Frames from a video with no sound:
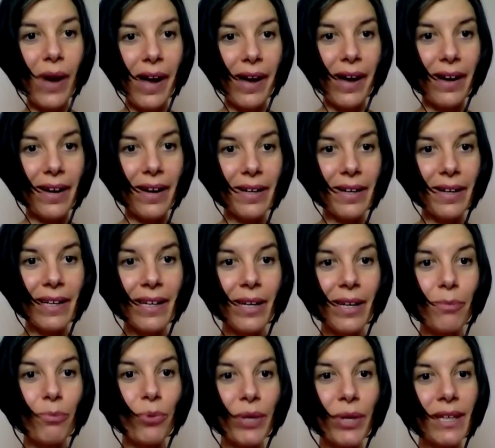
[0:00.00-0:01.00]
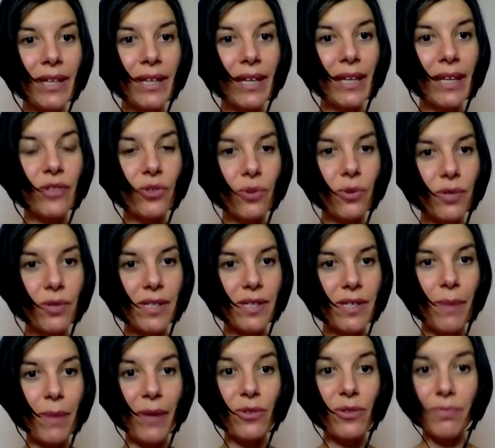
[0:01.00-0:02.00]
uh, bringing
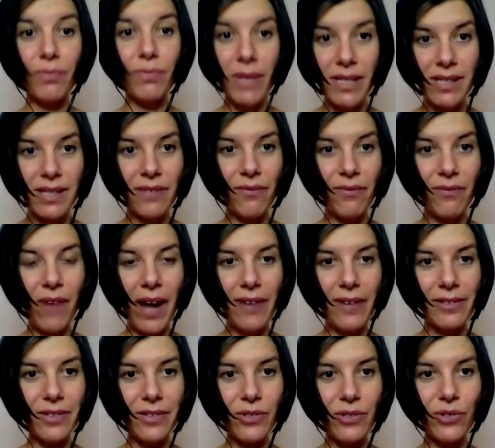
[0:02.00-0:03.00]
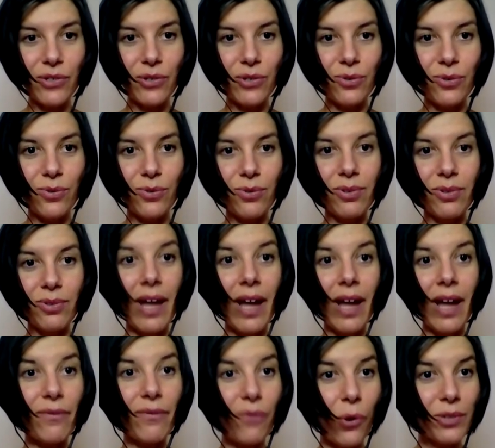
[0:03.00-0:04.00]
stories about domestic violence to
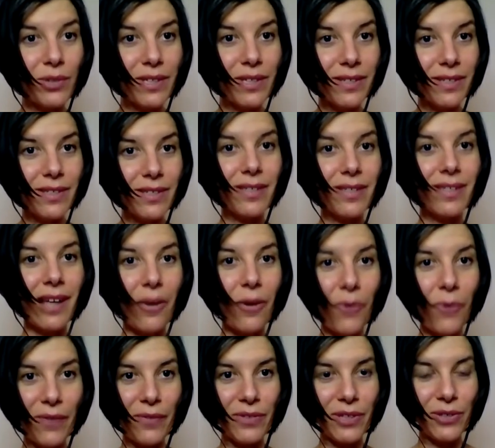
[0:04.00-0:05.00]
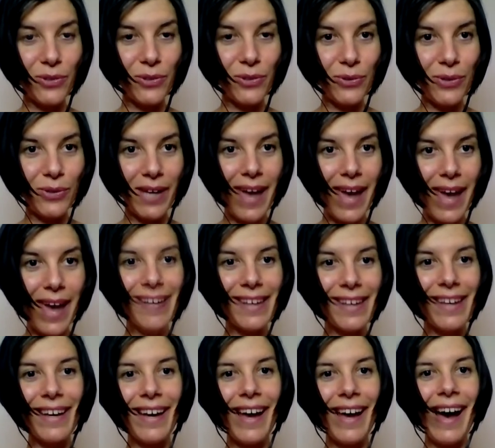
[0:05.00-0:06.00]
live audiences around the UK.
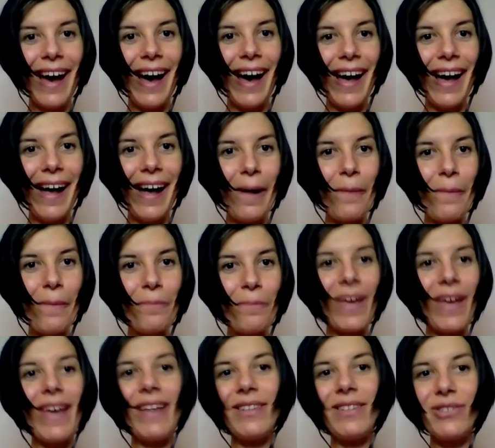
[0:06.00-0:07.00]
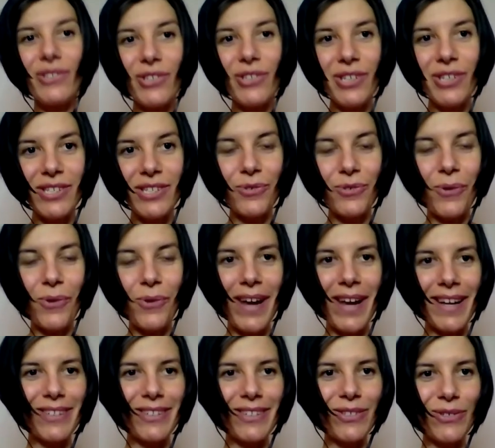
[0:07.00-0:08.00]
Um, and she's
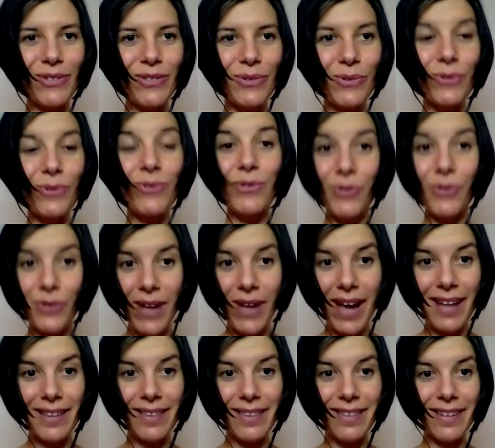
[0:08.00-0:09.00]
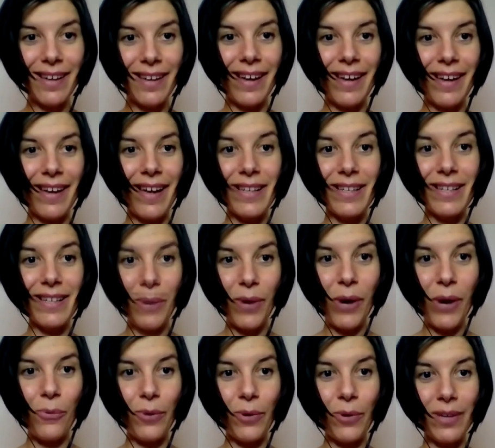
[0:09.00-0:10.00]
trying to do that uh, as
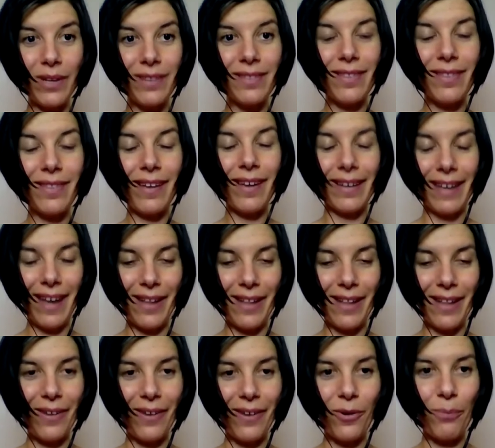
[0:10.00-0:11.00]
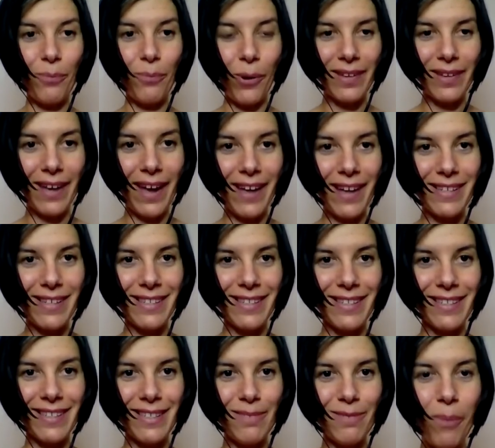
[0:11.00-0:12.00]
well with again her podcast,
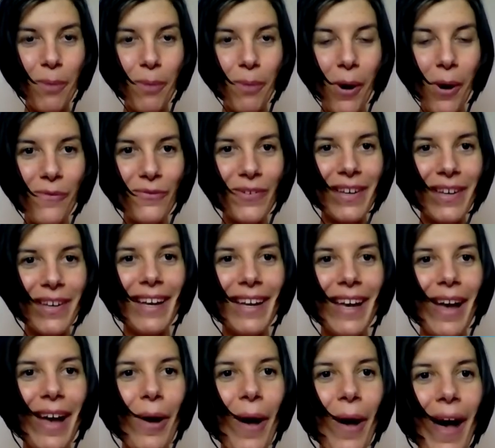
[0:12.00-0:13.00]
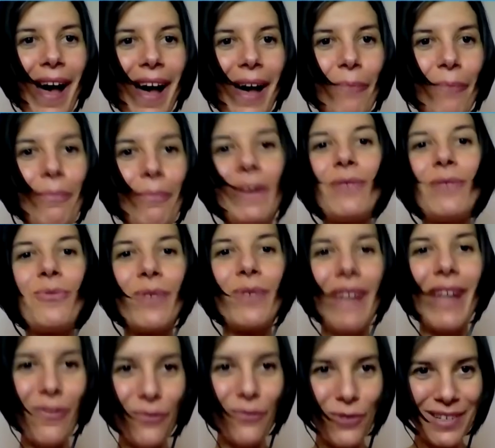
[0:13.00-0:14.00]
The Tip Off. Uh, but
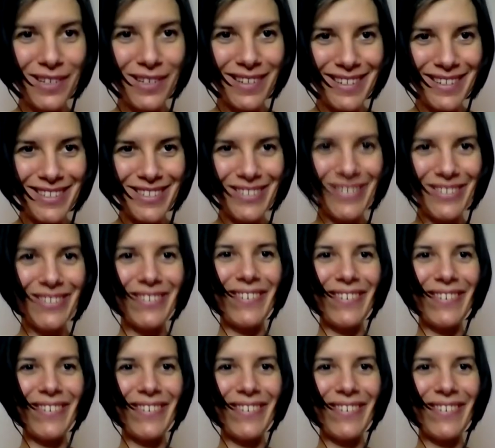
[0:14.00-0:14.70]
without further ado,